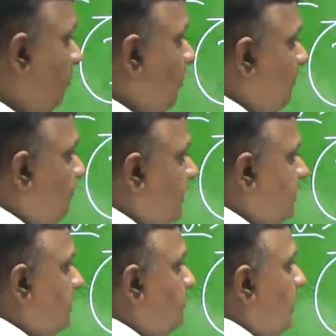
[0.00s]

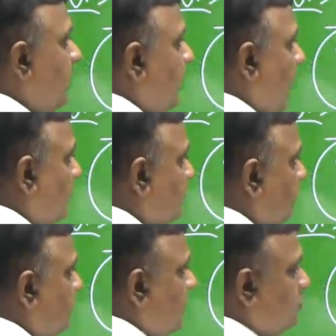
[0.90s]
welfareism, it
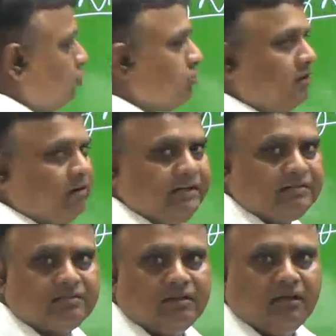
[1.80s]
accepted social
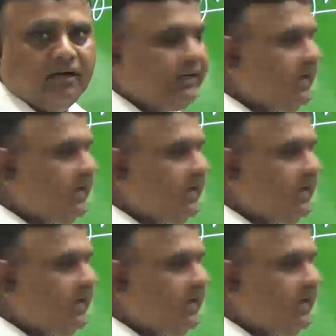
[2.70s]
rights. It